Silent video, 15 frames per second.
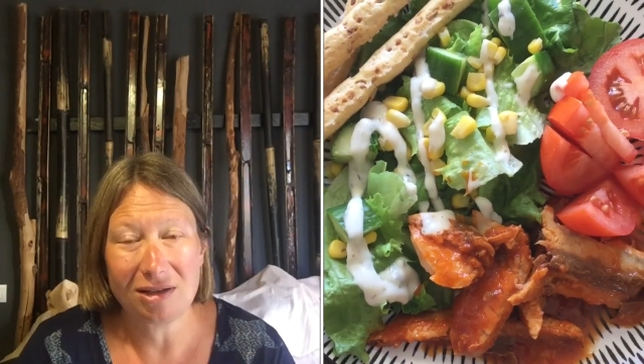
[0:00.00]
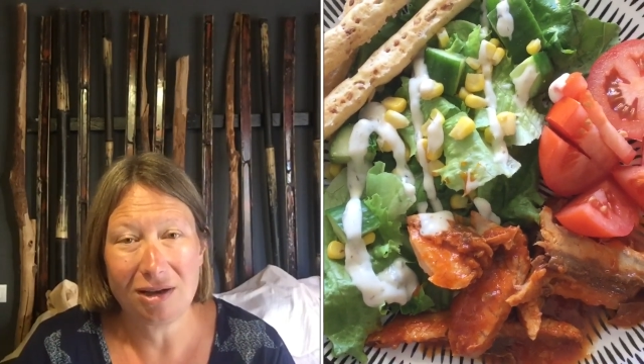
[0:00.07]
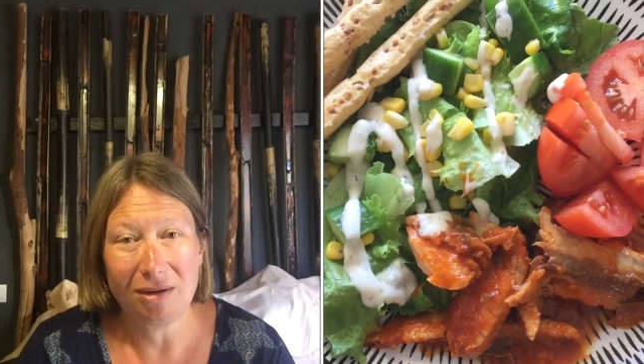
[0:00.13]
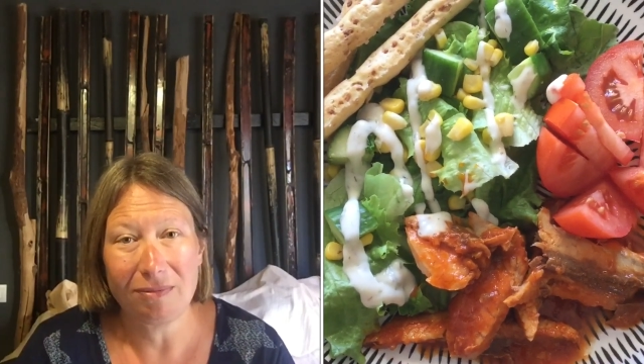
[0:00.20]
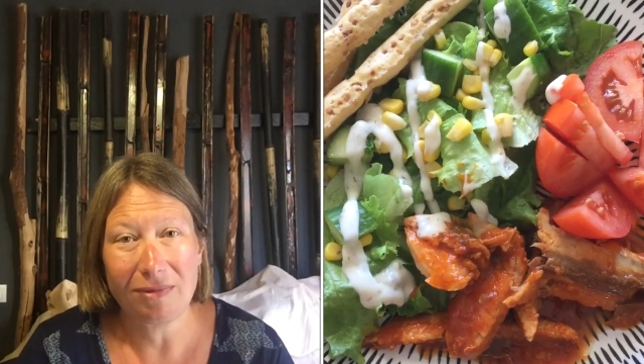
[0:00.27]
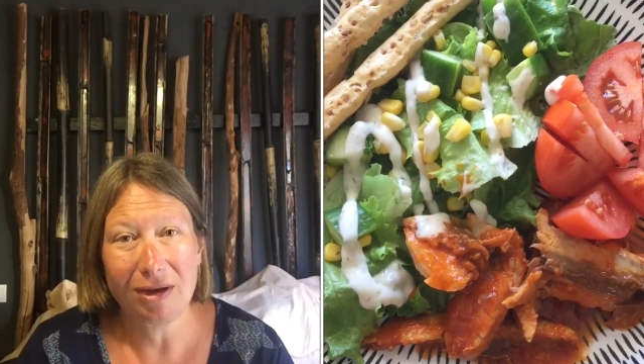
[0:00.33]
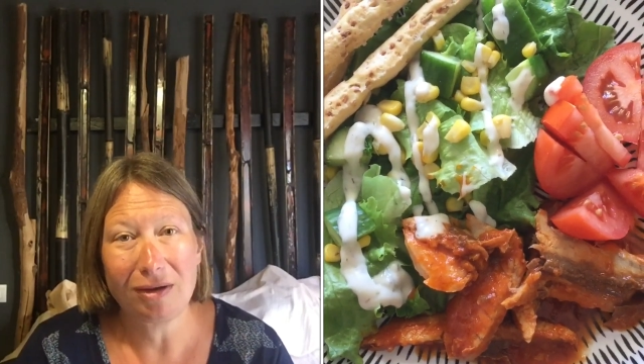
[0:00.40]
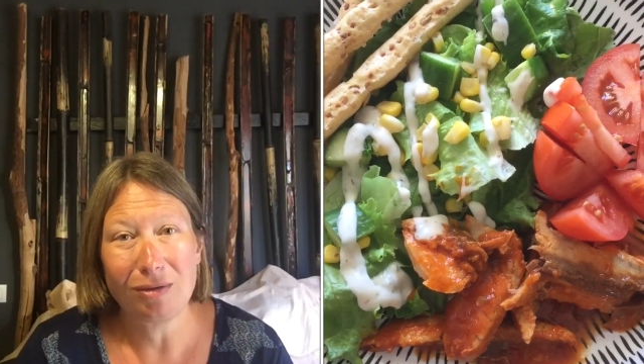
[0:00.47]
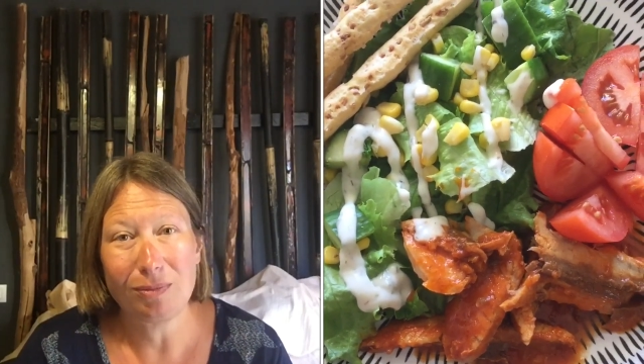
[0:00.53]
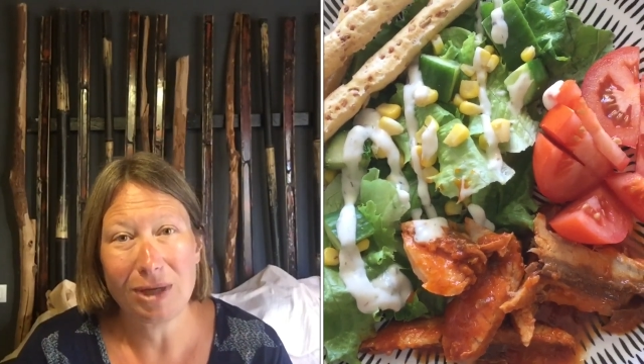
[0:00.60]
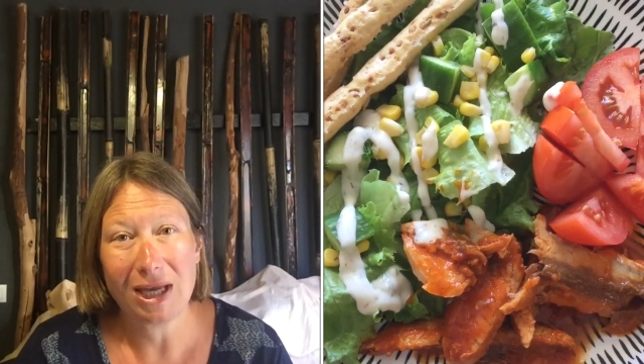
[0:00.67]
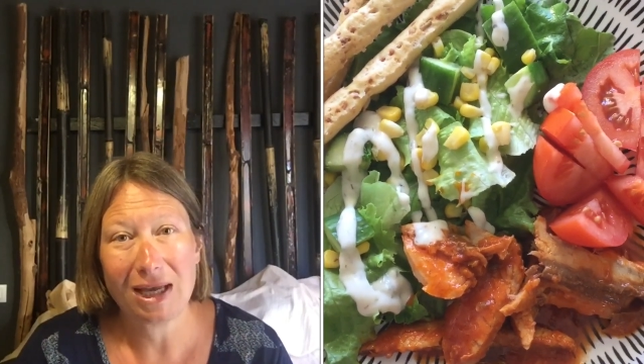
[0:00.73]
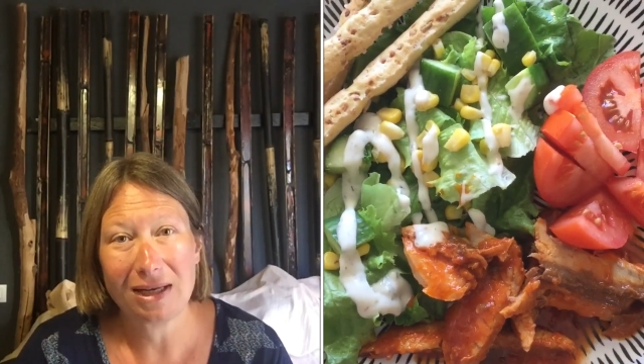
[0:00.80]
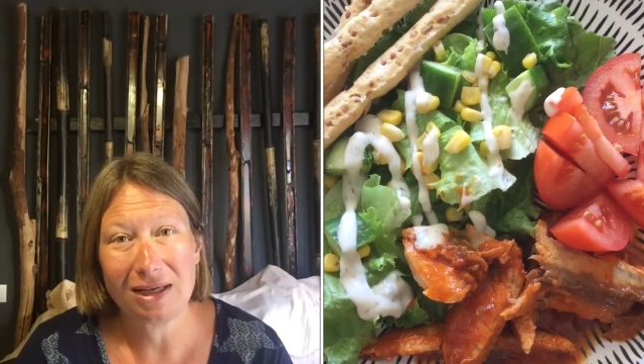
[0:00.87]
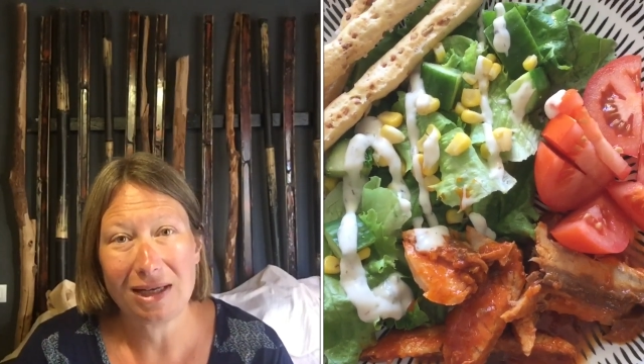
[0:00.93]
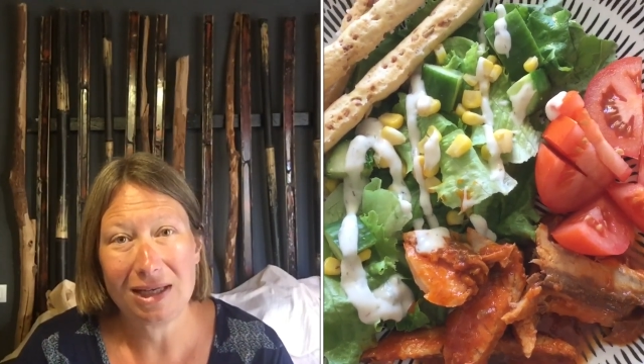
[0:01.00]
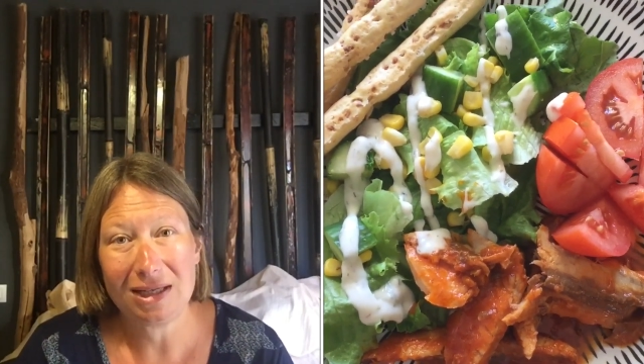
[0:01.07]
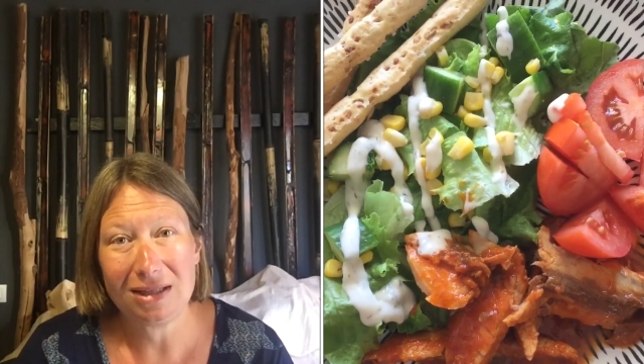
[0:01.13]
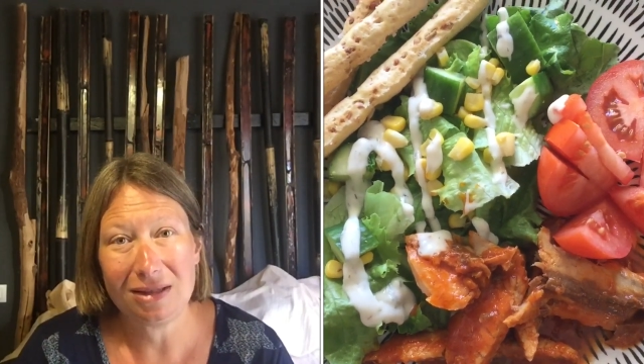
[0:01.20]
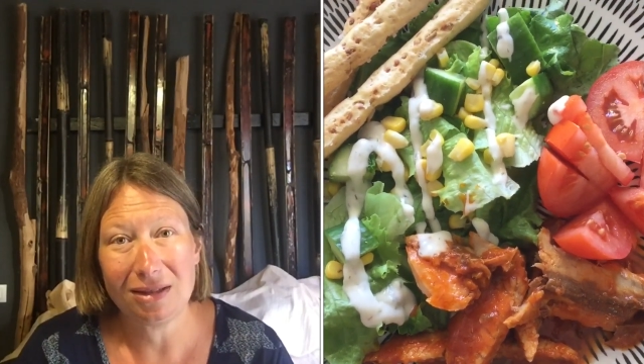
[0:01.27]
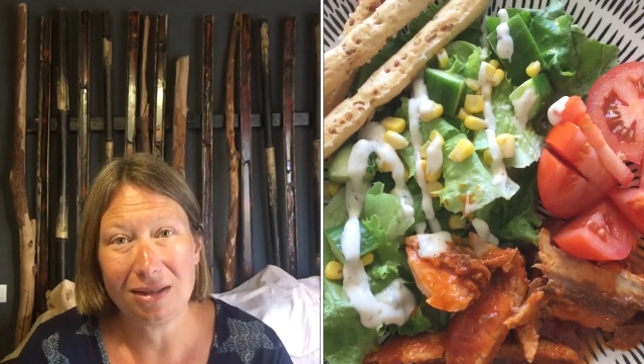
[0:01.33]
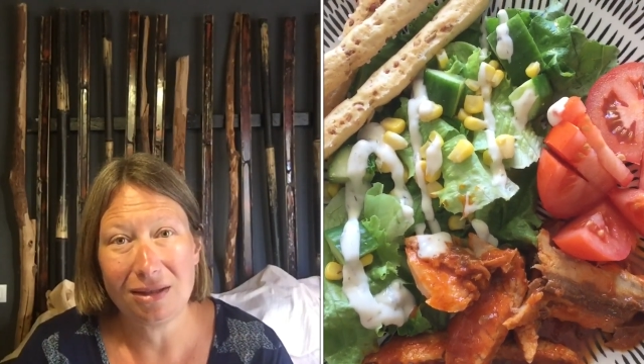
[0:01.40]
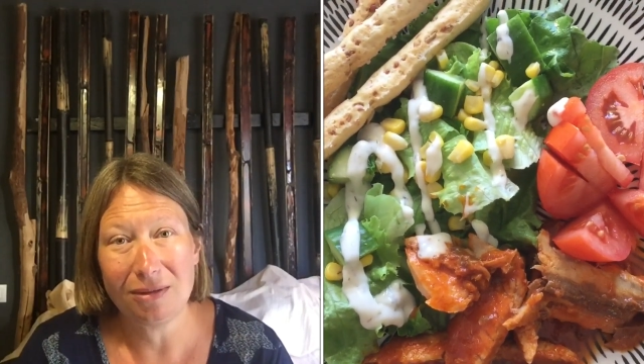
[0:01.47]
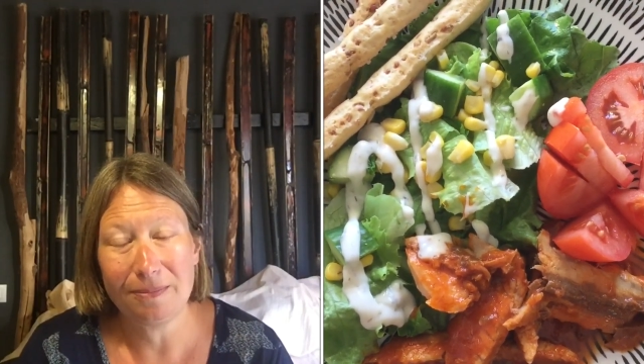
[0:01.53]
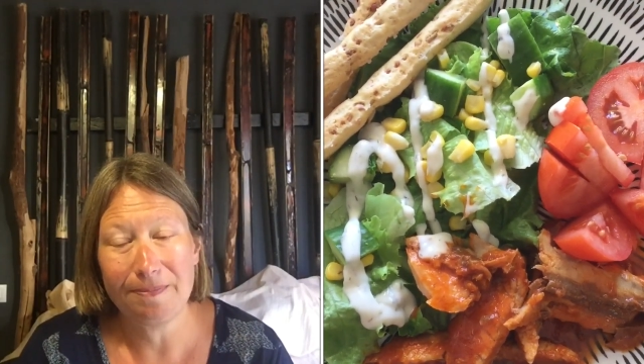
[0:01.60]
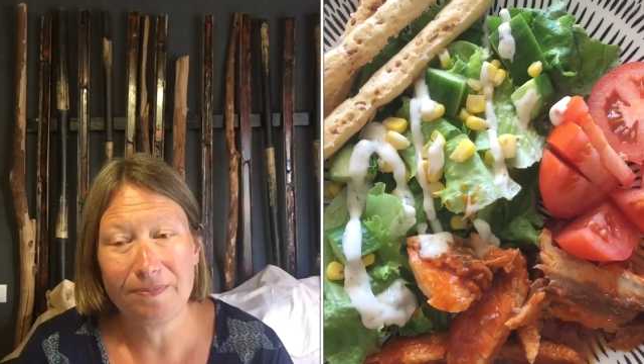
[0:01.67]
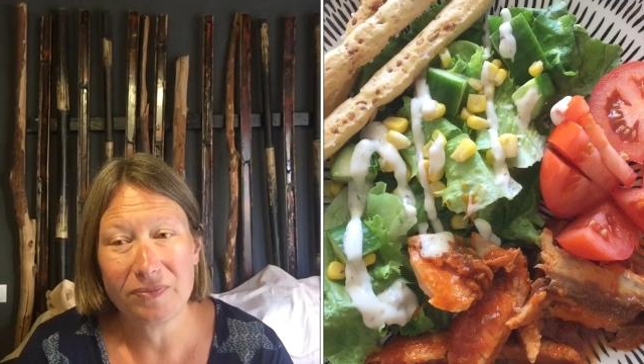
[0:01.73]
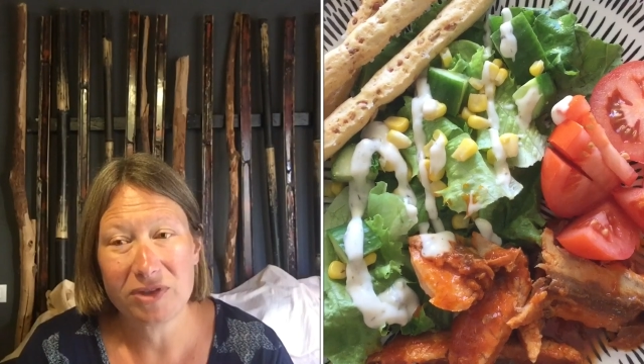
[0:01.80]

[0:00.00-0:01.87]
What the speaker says: come around and we hadn't eaten them.